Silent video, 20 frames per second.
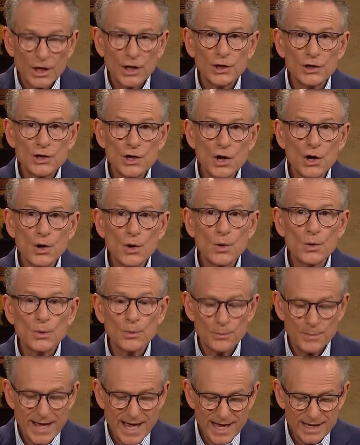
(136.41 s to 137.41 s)
No,
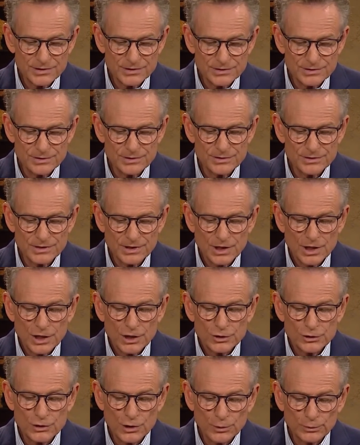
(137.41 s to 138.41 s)
pastors,
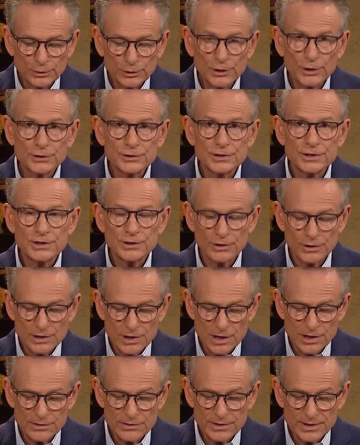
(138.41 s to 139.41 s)
don't look to your
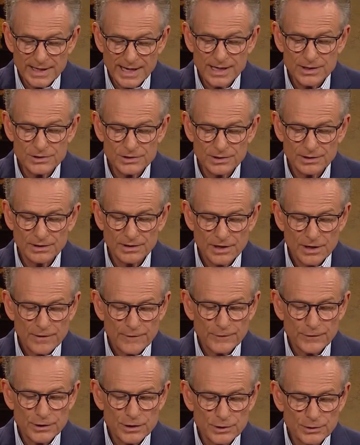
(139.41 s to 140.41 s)
congregation
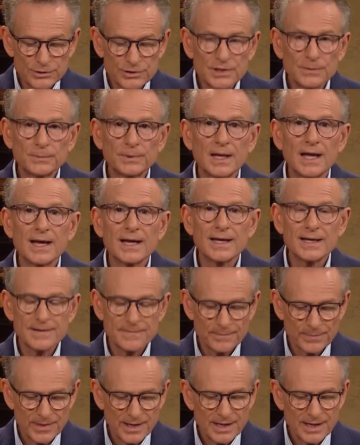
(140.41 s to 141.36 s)
for your supply.